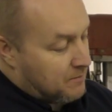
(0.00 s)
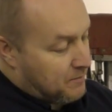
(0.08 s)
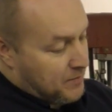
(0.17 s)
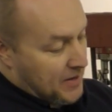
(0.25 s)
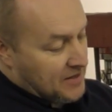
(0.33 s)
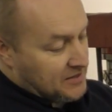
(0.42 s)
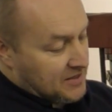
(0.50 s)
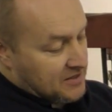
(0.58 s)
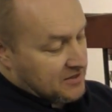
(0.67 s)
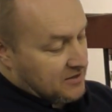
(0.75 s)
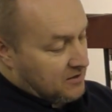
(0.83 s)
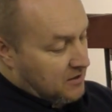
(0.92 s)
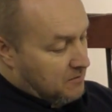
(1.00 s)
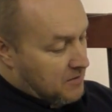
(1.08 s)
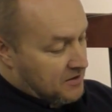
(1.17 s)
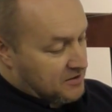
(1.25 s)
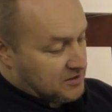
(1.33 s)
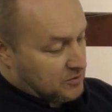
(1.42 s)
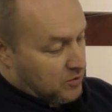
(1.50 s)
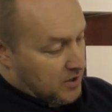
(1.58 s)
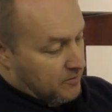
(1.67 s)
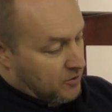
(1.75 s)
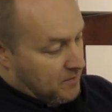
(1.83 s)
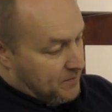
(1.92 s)
Painting is a nightmare. This is why
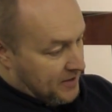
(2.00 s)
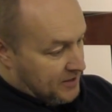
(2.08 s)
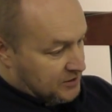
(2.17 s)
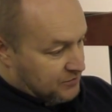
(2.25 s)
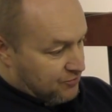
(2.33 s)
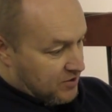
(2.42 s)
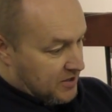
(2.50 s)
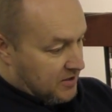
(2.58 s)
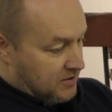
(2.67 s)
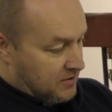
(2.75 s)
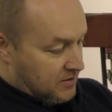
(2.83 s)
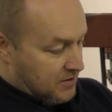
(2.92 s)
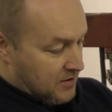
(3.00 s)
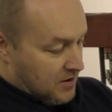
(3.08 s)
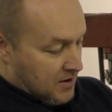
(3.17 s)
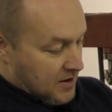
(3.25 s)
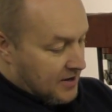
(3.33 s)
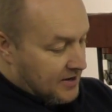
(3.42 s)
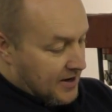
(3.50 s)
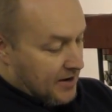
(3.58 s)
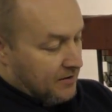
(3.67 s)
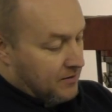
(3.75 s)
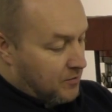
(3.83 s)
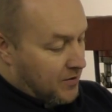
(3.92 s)
I'm not a paint sprayer. Again,
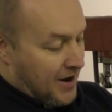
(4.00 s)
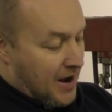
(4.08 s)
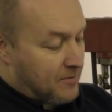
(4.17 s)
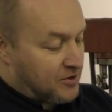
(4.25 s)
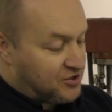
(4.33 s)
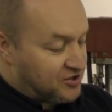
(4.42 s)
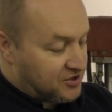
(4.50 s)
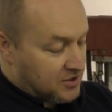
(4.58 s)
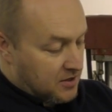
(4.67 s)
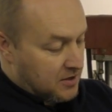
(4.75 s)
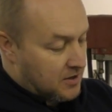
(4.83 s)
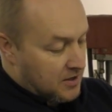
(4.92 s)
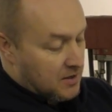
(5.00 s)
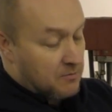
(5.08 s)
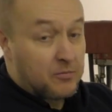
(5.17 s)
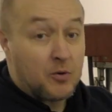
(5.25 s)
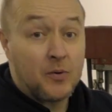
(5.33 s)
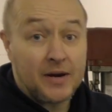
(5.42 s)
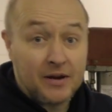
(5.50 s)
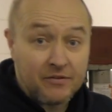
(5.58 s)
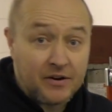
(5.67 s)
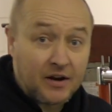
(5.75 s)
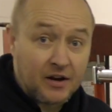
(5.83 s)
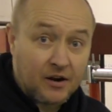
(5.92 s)
we're amateurs, but we're giving
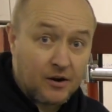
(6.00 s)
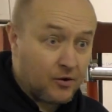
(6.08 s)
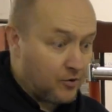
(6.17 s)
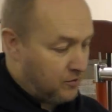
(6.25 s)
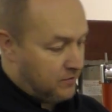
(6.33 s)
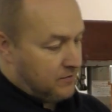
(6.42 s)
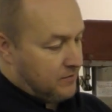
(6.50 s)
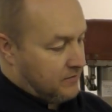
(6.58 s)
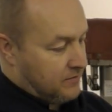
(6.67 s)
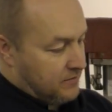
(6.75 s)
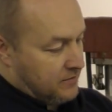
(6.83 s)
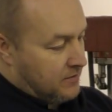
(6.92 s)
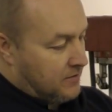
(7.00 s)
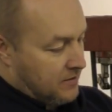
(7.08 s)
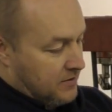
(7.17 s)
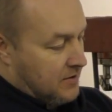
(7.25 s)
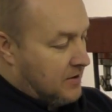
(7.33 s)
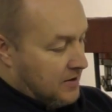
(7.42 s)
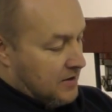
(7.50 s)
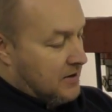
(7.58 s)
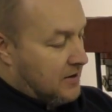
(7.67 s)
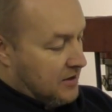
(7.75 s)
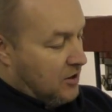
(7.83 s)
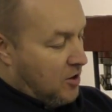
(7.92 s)
it a go.
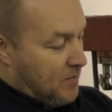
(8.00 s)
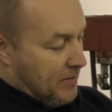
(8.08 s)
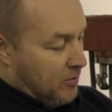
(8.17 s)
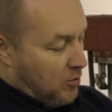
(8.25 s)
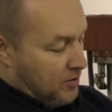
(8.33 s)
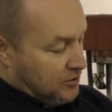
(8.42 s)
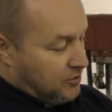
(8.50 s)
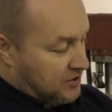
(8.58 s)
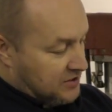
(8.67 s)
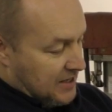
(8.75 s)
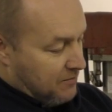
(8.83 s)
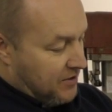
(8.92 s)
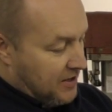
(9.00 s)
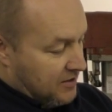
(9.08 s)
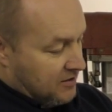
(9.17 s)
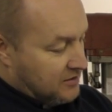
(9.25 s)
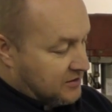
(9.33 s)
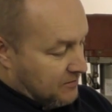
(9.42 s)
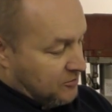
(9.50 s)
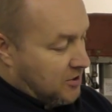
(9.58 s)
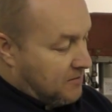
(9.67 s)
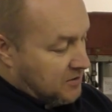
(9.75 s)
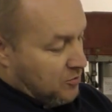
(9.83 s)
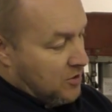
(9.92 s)
And a lot of people want to do the same thing.
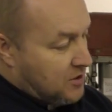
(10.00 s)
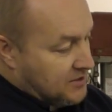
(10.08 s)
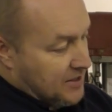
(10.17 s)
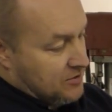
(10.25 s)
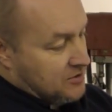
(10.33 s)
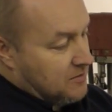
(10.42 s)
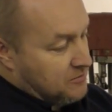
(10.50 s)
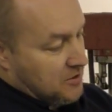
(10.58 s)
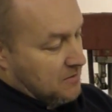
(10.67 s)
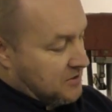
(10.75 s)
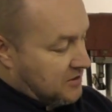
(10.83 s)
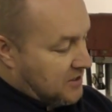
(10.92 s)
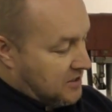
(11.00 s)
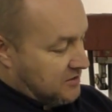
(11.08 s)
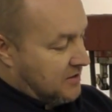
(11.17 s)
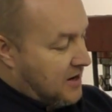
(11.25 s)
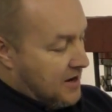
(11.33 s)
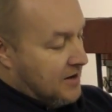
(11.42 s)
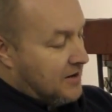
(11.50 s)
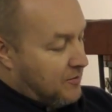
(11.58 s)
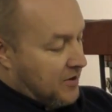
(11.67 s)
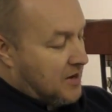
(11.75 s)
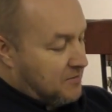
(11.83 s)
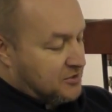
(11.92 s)
Sometimes it works out, sometimes it doesn't. And when
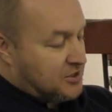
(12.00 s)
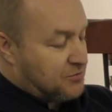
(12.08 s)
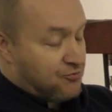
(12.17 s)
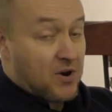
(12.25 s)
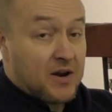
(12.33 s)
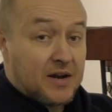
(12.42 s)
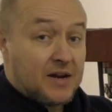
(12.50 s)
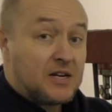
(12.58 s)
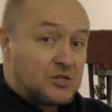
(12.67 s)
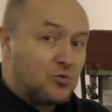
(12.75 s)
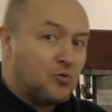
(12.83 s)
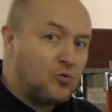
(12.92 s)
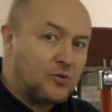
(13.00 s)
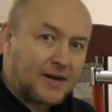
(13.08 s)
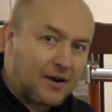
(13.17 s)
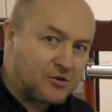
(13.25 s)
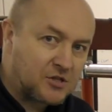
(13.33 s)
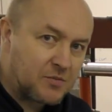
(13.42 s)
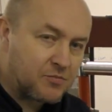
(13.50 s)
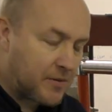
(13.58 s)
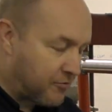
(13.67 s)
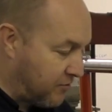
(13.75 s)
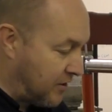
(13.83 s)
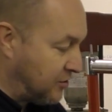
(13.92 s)
it comes to spraying, it's all down to the
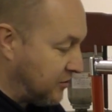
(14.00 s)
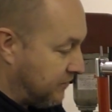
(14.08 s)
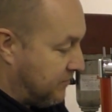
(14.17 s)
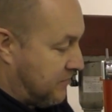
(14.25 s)
preparation.